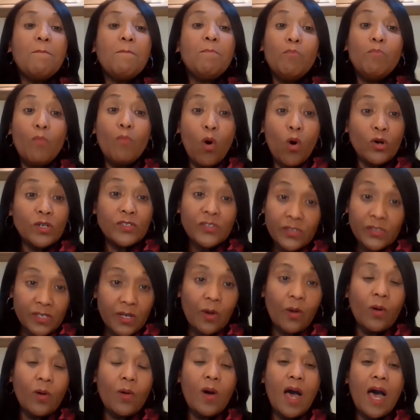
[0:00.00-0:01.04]
more
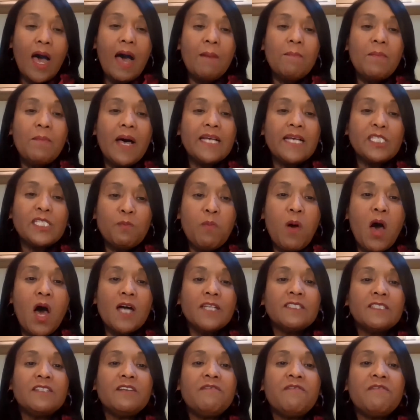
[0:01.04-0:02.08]
so as
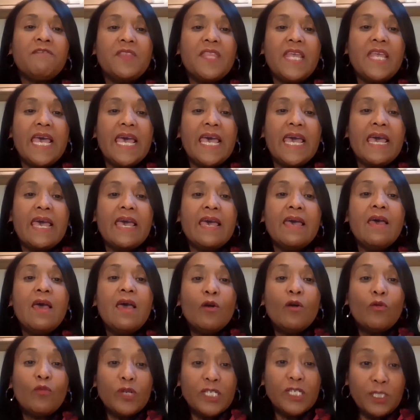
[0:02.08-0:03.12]
part of the
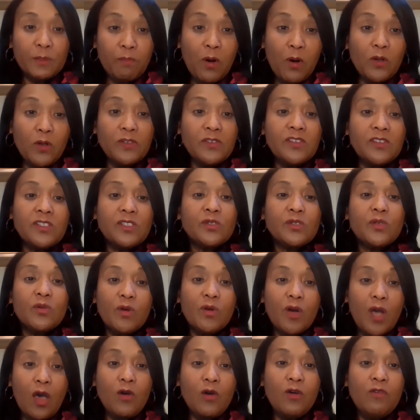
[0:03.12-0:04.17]
response to
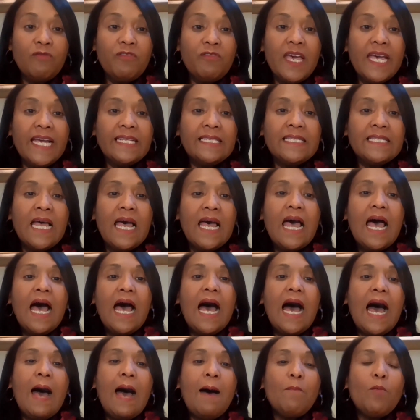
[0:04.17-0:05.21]
COVID.
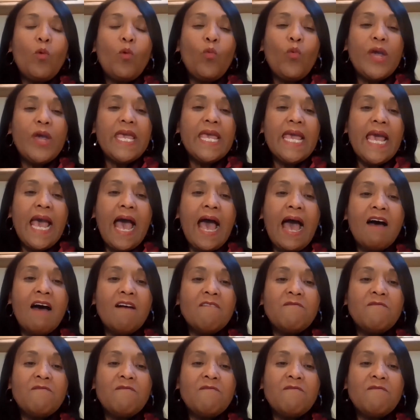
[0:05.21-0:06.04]
We have